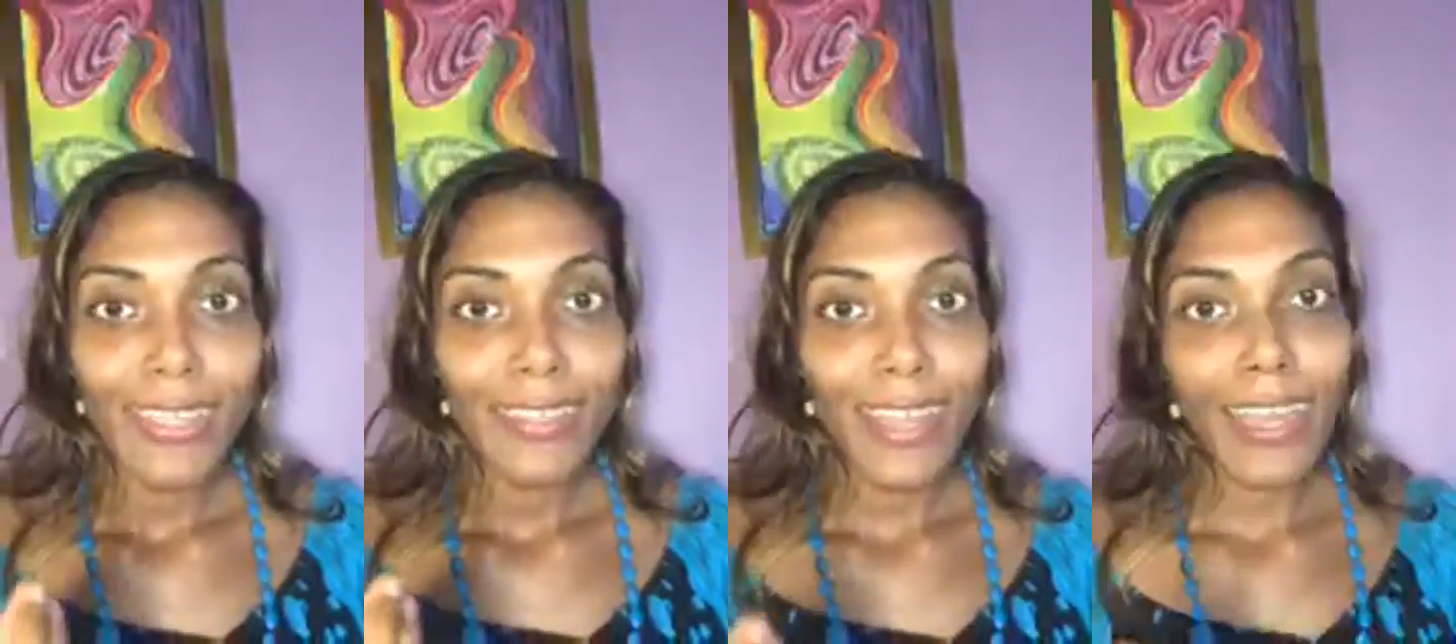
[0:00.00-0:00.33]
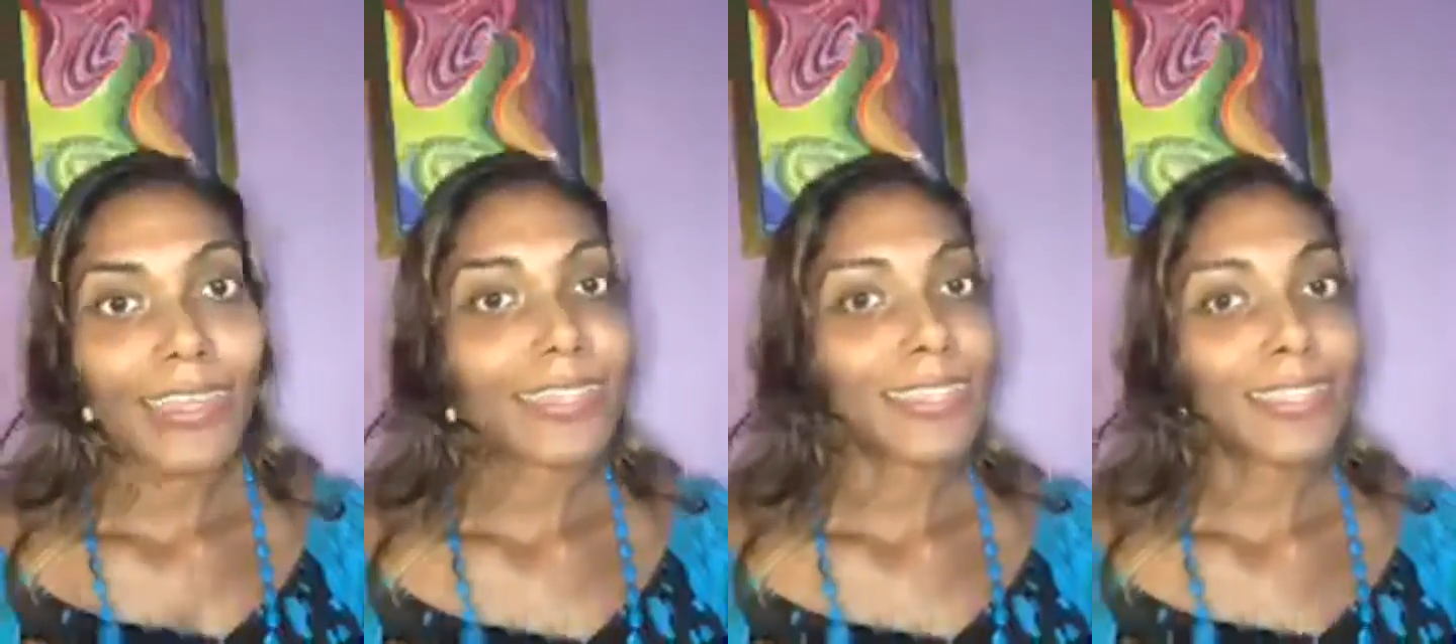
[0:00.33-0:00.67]

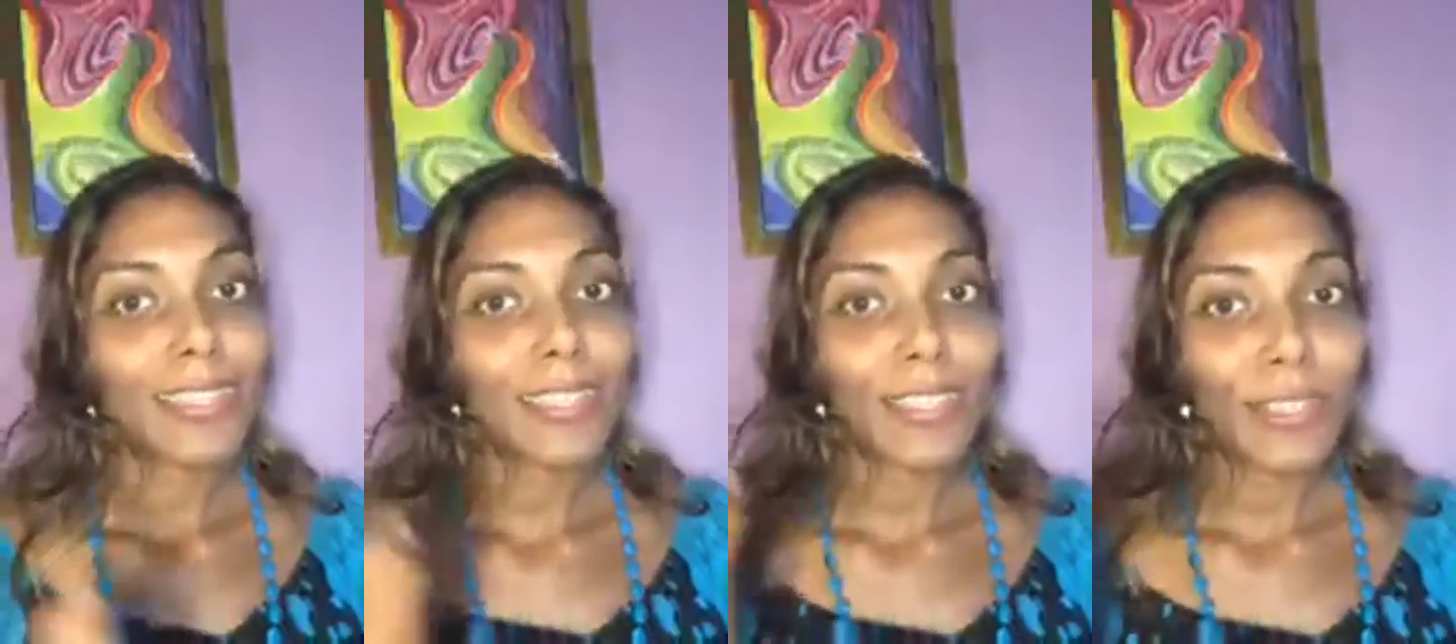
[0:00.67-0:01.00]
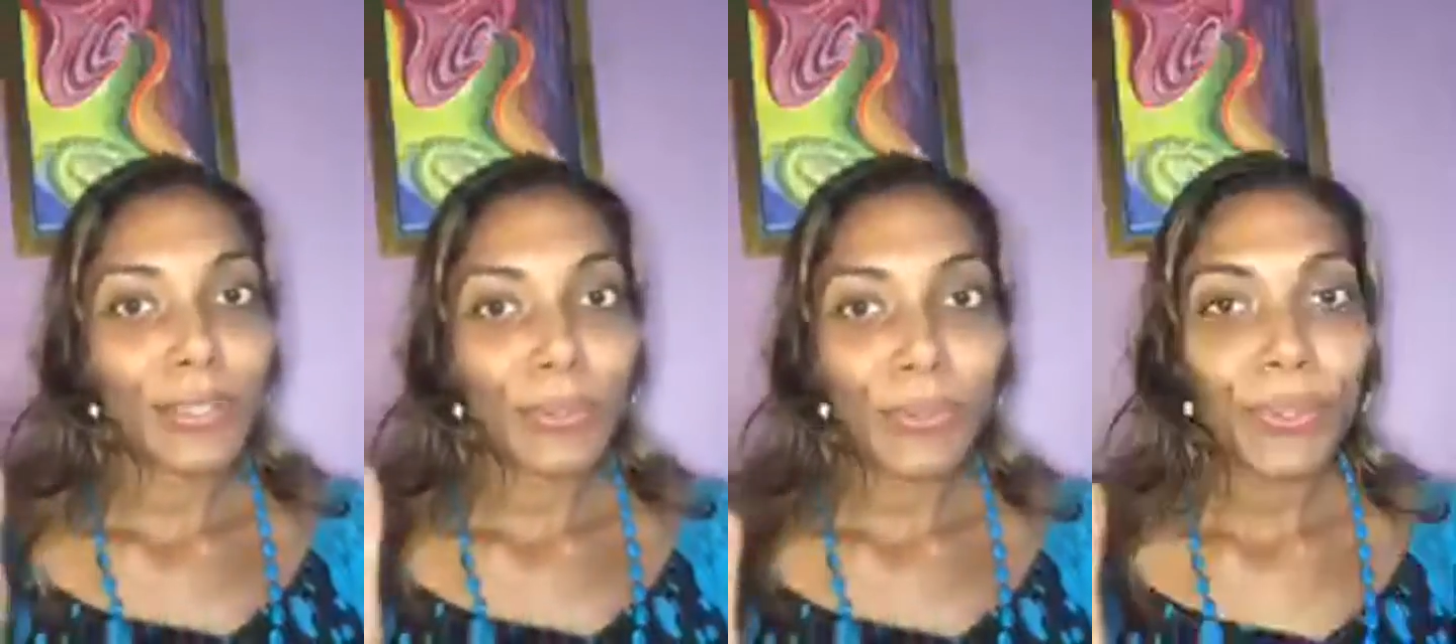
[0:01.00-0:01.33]
that
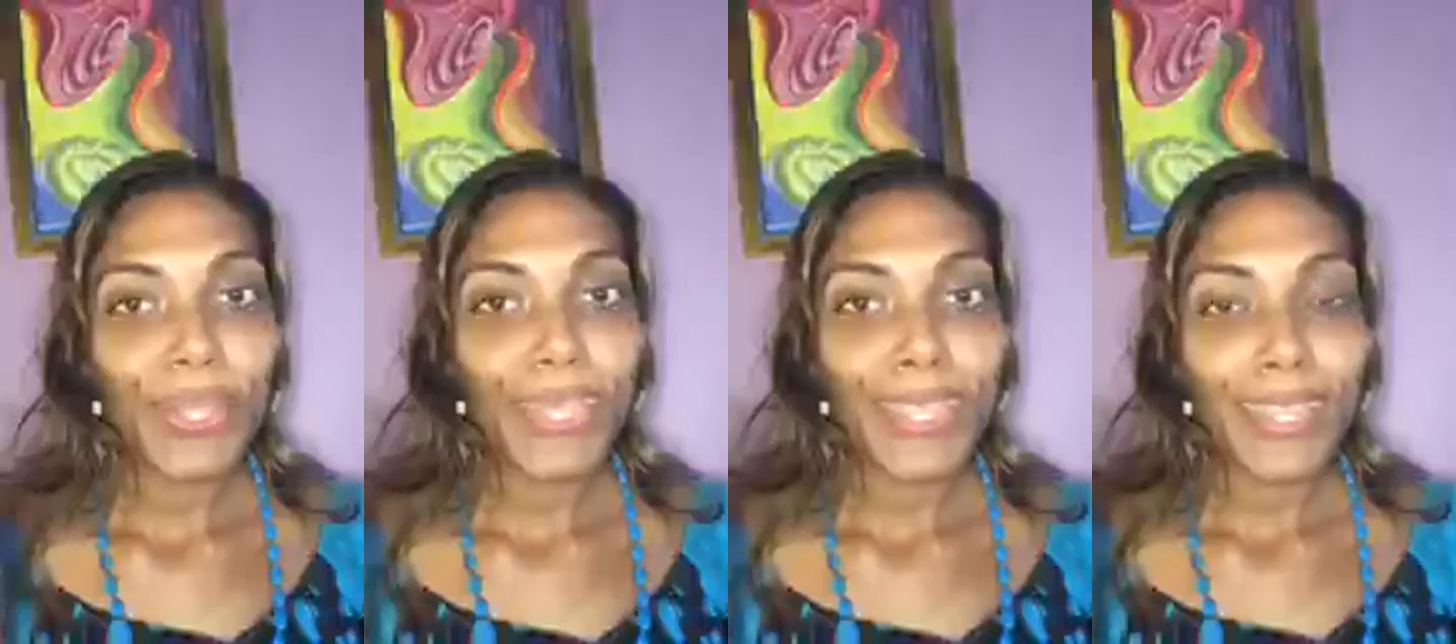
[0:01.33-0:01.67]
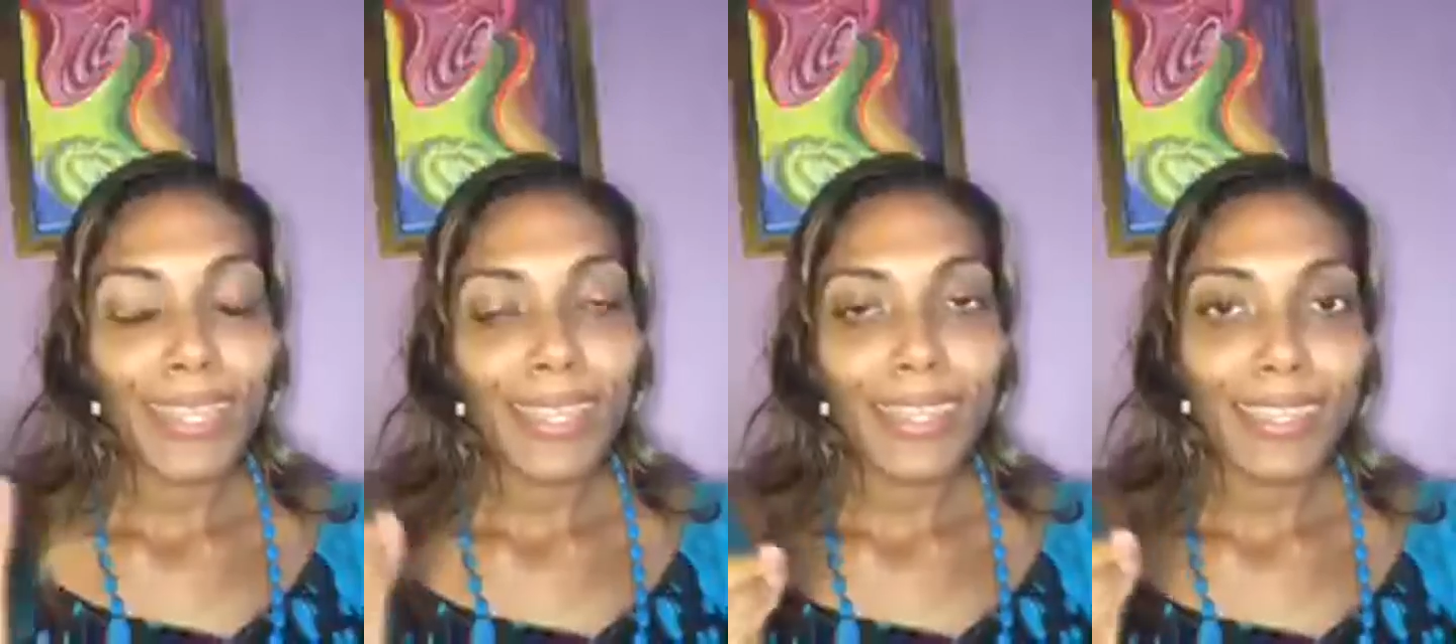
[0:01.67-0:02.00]
you
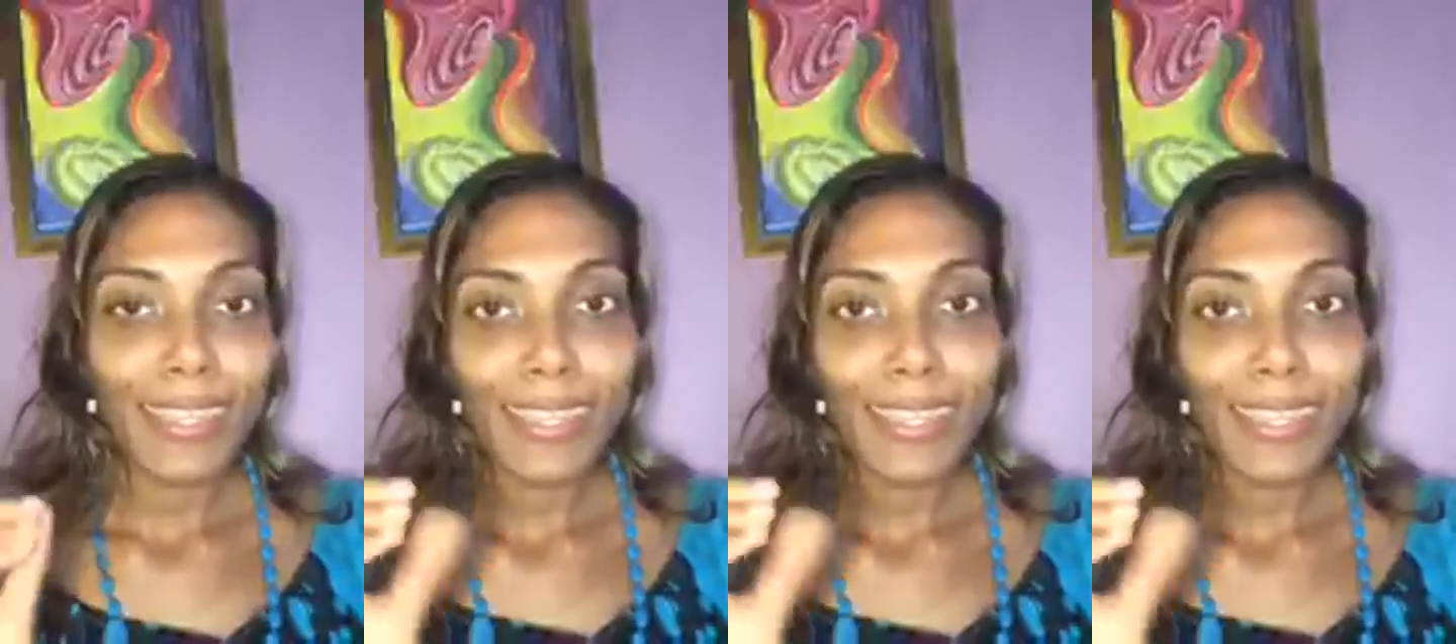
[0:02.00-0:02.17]
only,